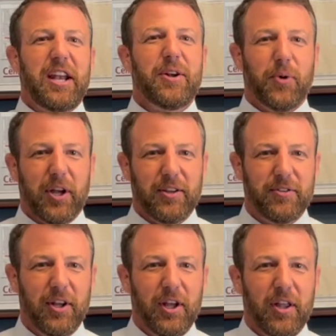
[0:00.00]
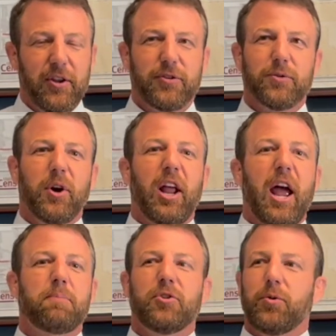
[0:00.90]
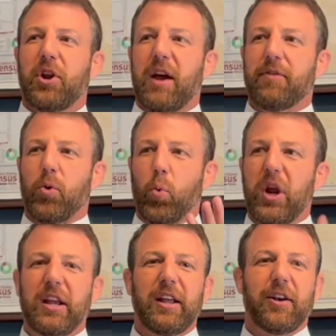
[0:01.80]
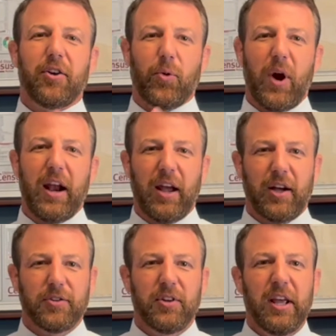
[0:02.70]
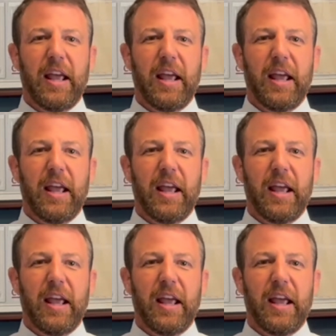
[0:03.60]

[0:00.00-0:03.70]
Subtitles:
anyways. This is what happens when you have a weak leader in the White House.